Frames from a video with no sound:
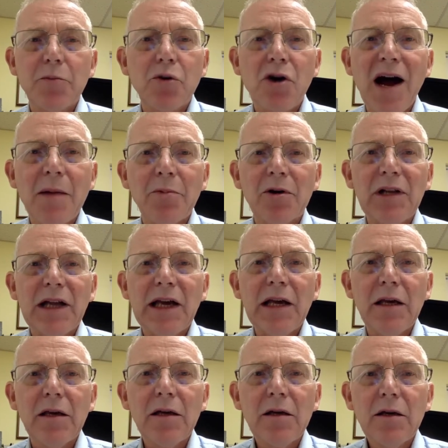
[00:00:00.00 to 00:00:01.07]

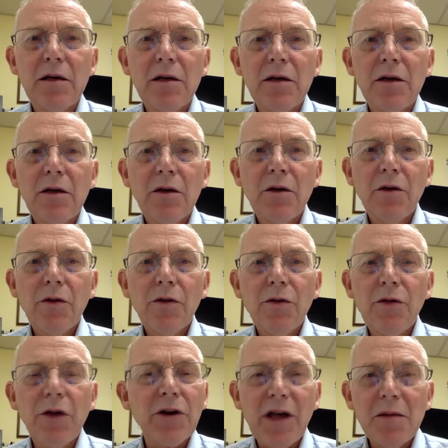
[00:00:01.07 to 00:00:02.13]
properly,
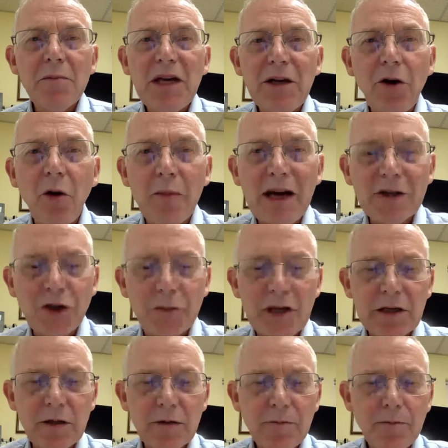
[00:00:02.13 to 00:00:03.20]
there can be no measurement.